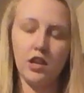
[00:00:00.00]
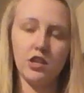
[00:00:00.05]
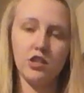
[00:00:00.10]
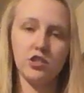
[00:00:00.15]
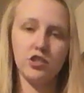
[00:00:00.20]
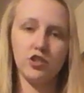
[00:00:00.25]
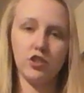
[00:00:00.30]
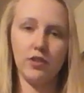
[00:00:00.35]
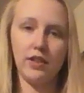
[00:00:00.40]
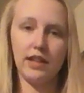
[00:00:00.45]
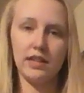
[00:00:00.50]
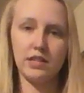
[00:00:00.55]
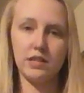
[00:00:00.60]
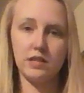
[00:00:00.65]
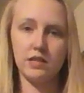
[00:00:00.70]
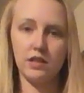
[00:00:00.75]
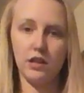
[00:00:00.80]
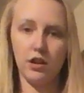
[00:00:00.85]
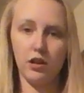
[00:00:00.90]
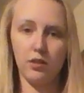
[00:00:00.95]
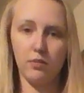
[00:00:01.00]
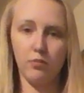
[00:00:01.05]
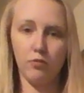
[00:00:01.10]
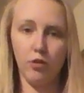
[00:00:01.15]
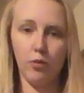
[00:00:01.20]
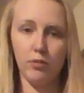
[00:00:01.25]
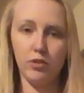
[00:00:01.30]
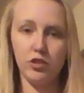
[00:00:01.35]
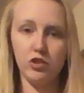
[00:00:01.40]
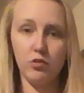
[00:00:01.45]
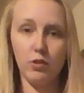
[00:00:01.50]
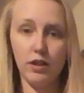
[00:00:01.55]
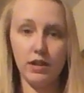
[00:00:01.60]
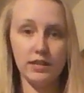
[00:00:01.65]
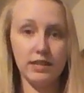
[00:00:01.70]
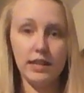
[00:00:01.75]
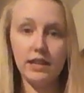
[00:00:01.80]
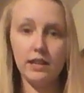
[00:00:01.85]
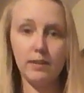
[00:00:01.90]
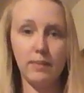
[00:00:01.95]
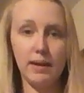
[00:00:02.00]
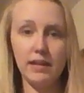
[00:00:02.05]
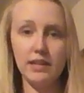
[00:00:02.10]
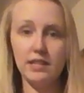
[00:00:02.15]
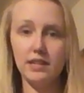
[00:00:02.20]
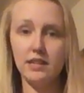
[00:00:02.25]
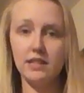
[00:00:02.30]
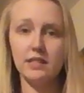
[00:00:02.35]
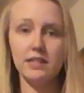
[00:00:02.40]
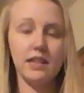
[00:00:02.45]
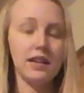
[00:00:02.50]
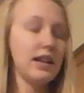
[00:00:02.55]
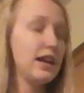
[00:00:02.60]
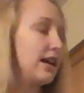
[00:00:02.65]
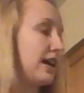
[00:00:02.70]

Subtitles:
So that's what we do on a daily basis.